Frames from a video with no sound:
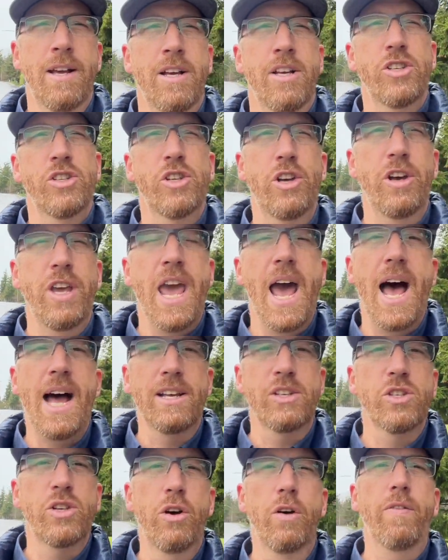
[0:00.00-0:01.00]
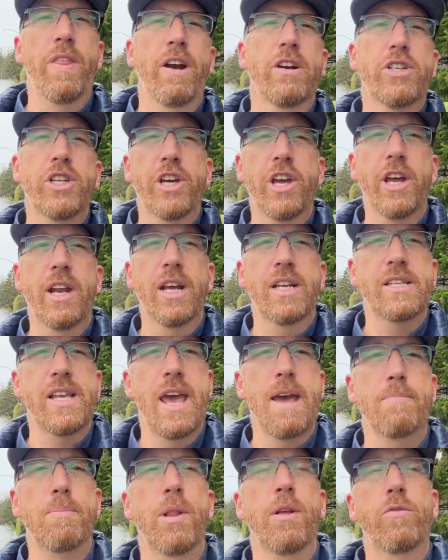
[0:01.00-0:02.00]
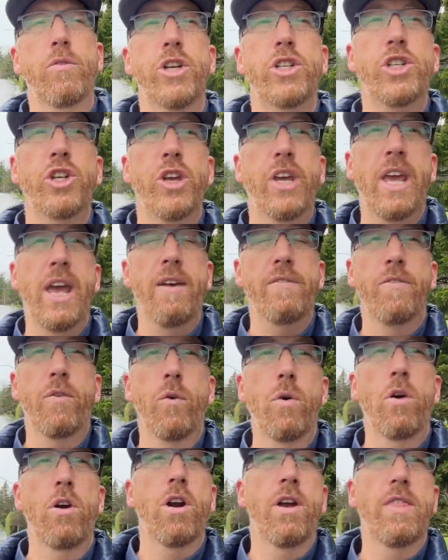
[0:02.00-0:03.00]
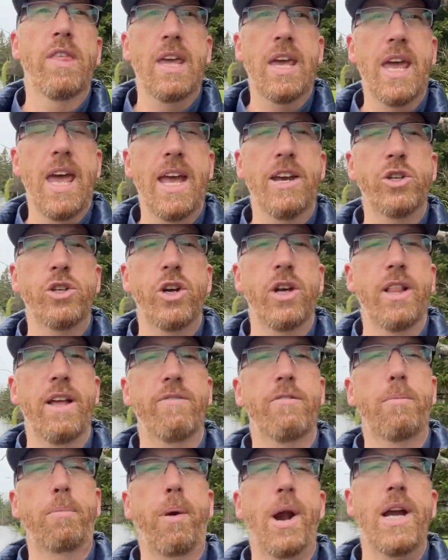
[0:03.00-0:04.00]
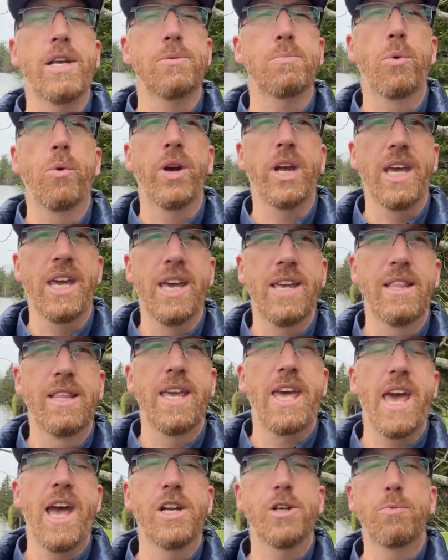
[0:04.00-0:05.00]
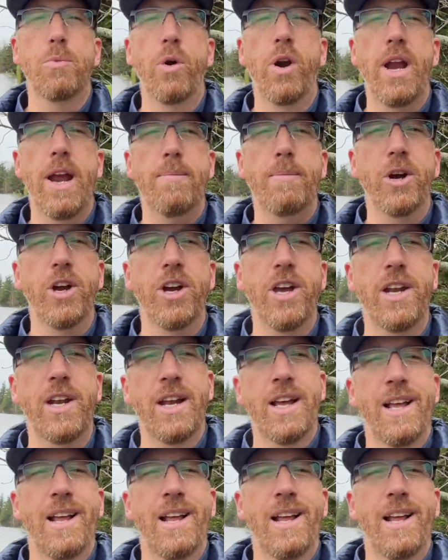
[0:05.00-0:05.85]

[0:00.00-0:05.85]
So yeah, so there's a good example of what you get for the entry-level price point in the Edgemoor neighborhood.